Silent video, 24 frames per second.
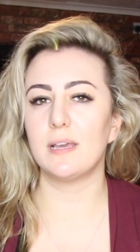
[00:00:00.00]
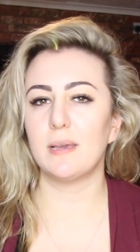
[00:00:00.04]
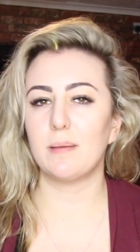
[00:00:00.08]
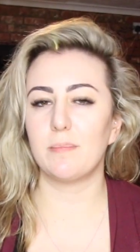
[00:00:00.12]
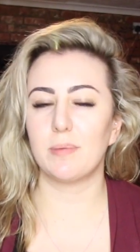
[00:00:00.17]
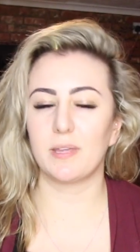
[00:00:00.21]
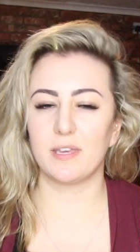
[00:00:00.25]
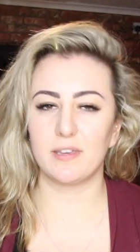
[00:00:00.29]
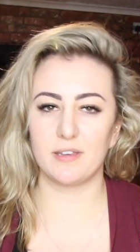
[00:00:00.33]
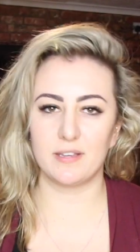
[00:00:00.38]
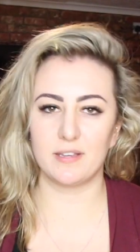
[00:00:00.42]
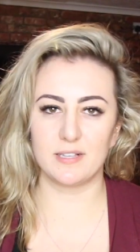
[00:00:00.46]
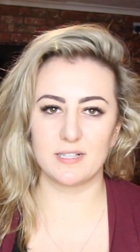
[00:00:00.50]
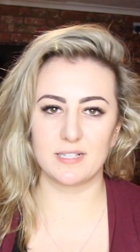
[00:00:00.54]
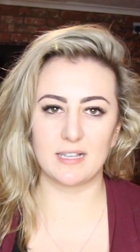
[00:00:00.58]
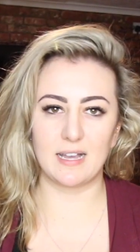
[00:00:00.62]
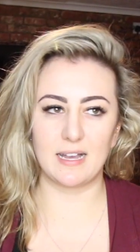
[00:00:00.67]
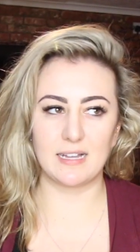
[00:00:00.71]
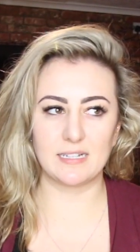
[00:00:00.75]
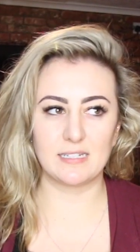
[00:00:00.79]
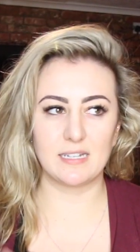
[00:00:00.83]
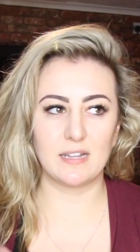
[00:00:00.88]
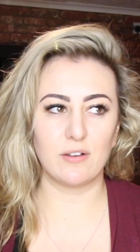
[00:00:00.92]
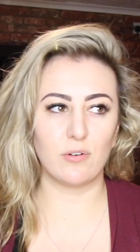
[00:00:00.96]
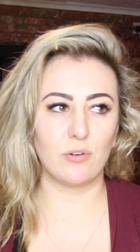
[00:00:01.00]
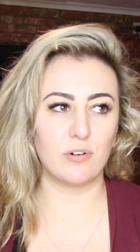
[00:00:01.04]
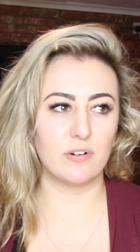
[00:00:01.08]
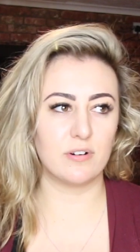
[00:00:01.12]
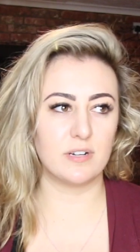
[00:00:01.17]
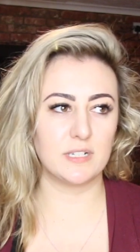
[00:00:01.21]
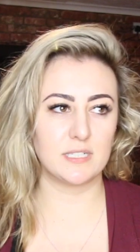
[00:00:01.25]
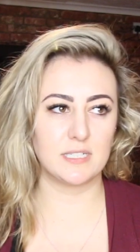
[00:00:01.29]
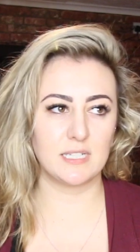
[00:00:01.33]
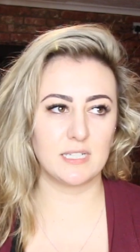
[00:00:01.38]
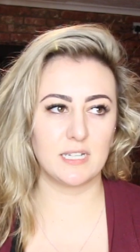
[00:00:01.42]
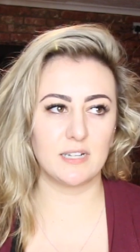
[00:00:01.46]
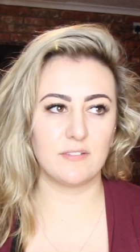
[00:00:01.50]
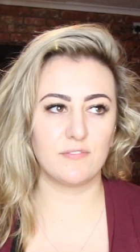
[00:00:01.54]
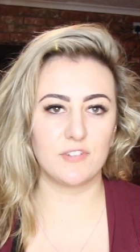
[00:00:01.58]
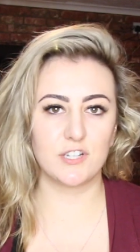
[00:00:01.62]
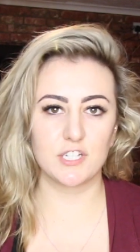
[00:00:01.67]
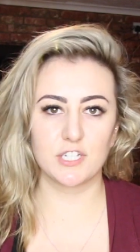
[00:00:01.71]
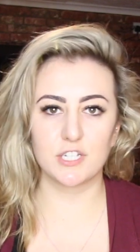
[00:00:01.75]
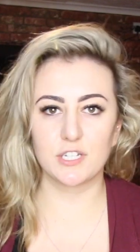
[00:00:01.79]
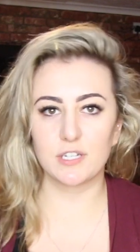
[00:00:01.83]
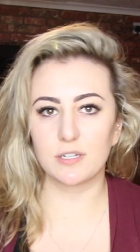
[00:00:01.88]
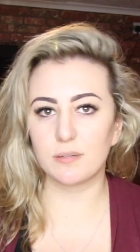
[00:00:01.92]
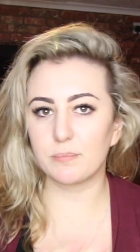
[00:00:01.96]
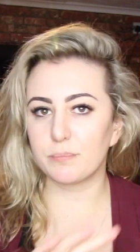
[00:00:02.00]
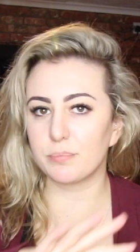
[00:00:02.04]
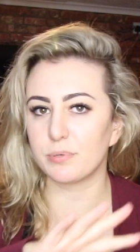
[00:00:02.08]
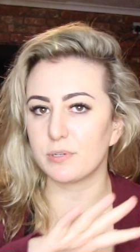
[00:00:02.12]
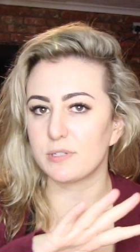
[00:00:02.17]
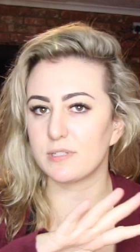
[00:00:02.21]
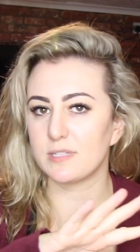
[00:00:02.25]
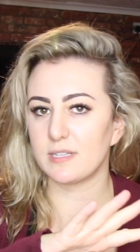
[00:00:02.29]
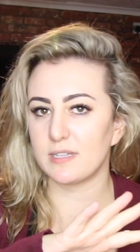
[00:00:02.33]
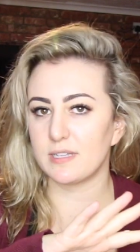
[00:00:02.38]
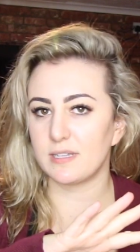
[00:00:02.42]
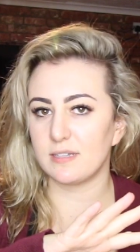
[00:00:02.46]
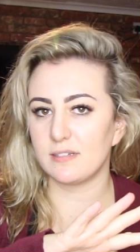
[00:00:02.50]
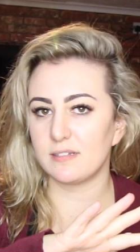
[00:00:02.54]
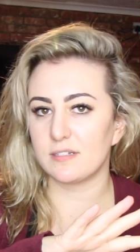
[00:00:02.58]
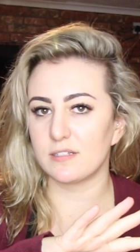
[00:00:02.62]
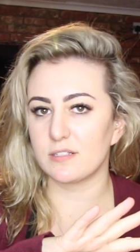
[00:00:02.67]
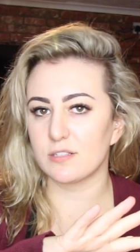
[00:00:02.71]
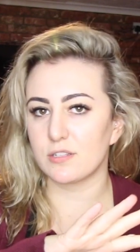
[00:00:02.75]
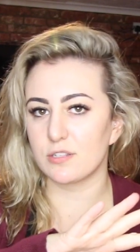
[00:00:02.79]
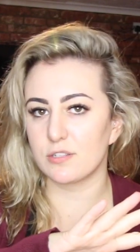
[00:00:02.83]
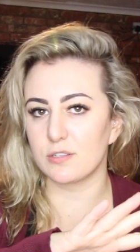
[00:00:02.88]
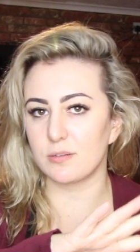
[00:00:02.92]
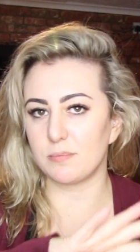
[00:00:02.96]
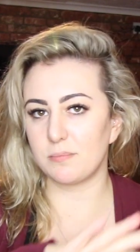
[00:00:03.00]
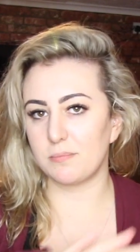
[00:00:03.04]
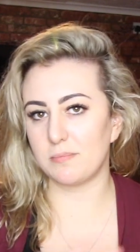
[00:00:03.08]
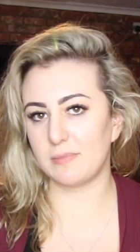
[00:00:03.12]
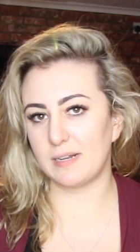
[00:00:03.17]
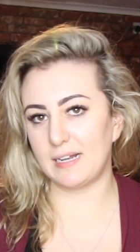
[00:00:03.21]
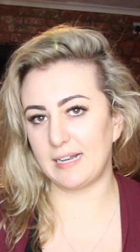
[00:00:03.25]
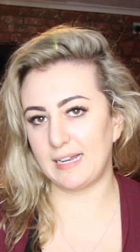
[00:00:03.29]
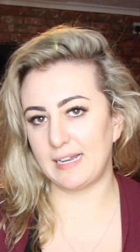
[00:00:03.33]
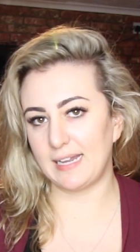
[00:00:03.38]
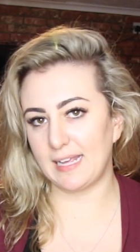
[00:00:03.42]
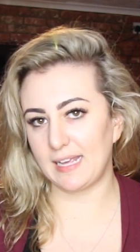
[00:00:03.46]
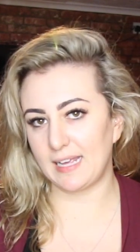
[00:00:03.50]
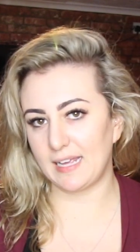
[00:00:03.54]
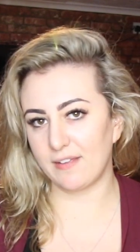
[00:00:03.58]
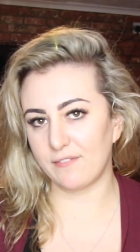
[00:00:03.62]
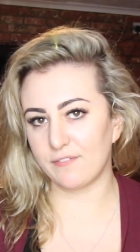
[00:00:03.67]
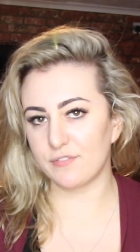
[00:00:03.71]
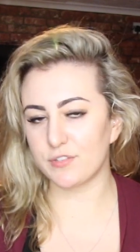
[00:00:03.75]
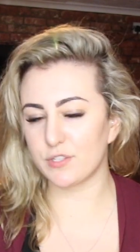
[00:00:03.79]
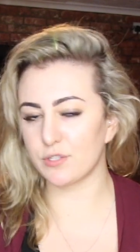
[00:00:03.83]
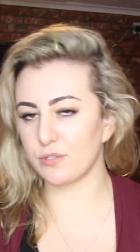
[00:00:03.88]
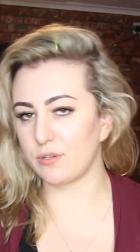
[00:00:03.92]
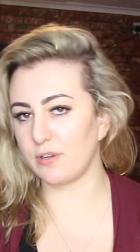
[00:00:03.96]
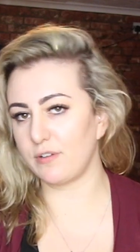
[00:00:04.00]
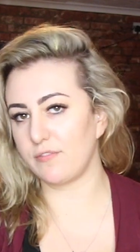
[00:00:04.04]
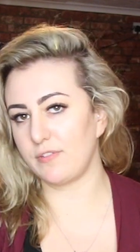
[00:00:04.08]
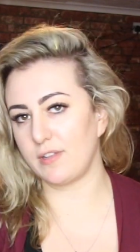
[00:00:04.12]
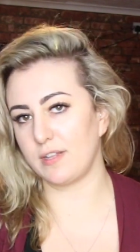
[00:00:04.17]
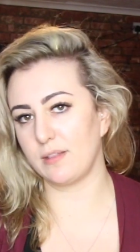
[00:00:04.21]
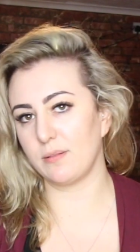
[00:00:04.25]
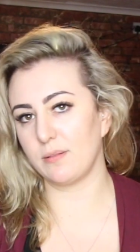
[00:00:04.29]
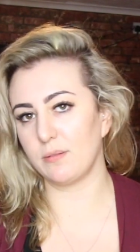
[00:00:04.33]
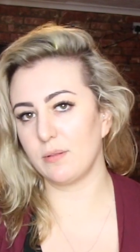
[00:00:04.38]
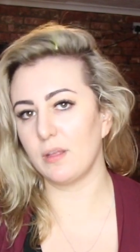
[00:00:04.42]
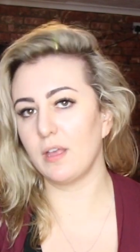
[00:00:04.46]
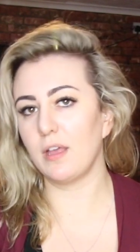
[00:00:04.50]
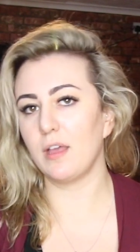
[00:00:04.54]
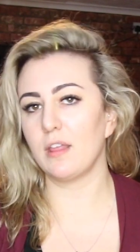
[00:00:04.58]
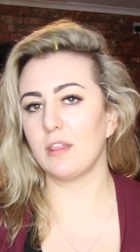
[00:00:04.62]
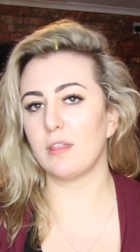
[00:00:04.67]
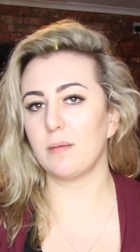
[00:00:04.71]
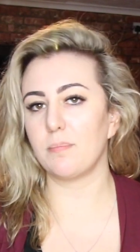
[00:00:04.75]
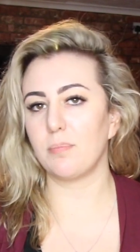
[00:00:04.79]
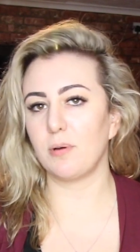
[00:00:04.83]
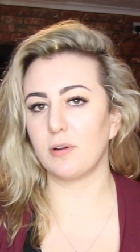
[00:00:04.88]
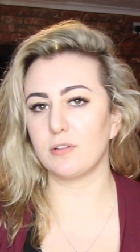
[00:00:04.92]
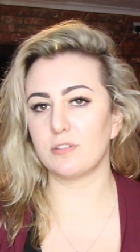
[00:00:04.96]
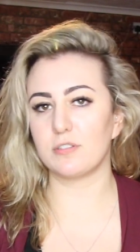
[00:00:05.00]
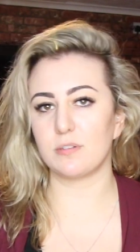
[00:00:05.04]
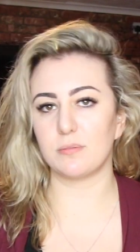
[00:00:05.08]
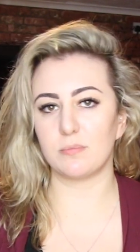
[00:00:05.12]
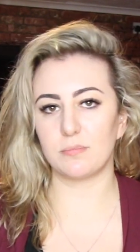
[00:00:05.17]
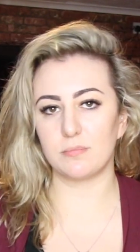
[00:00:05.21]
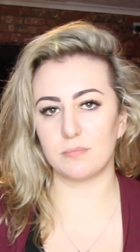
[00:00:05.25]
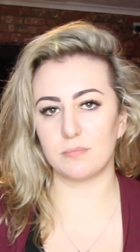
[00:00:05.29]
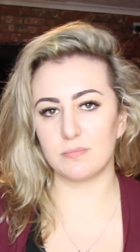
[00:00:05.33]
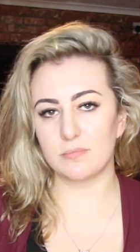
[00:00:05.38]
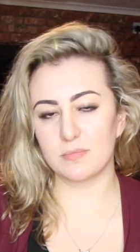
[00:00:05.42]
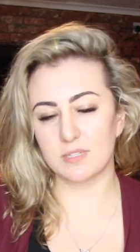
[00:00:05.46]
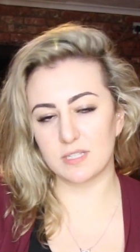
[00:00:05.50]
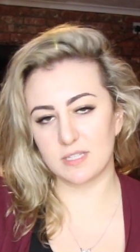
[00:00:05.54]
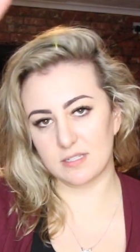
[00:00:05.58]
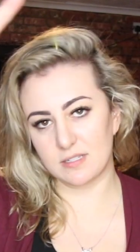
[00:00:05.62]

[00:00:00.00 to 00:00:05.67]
because I'd already envisioned putting some leaves sort of in the bottom